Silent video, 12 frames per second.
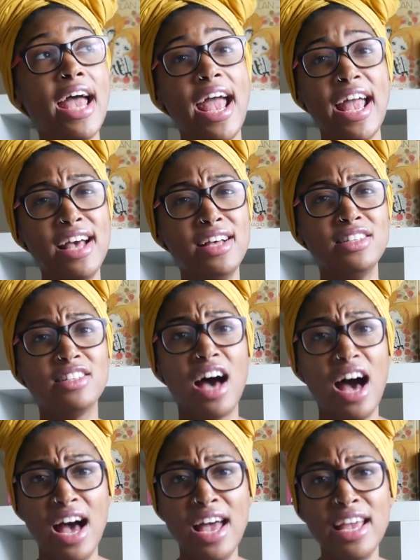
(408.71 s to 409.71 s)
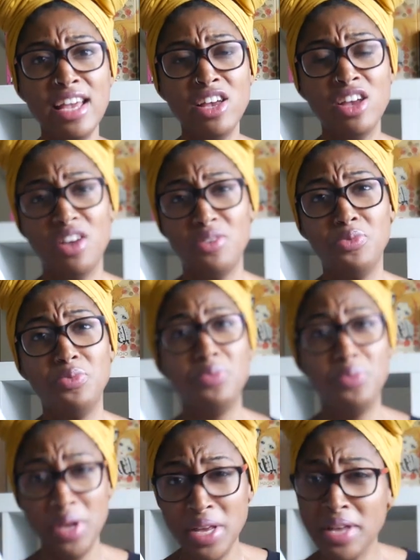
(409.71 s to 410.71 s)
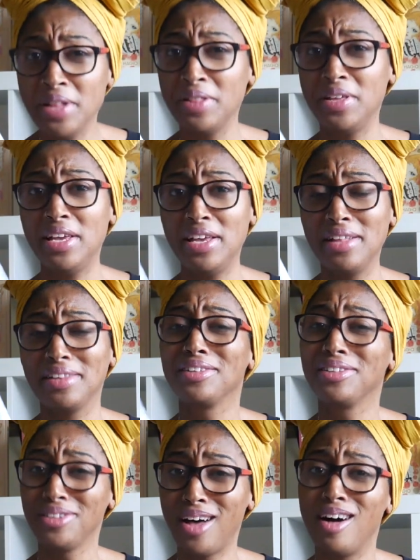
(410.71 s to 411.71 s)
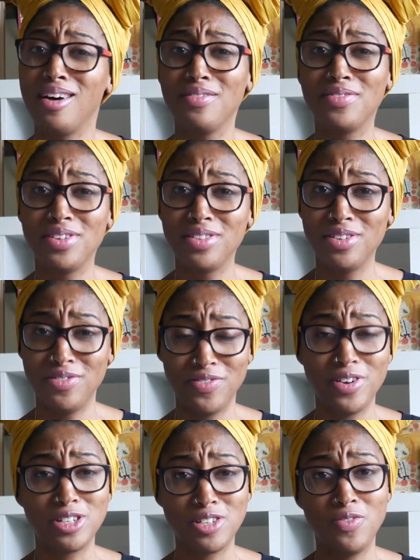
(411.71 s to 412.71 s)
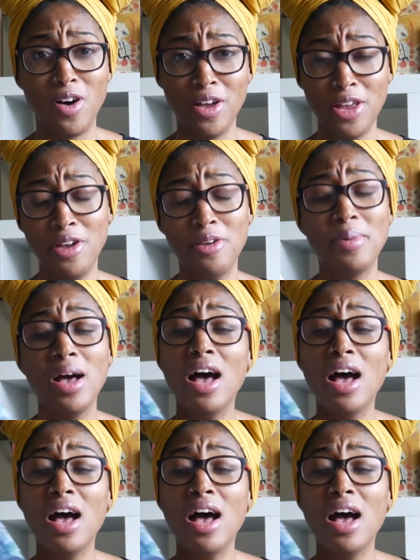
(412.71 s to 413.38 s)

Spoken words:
and I really loved the first volume.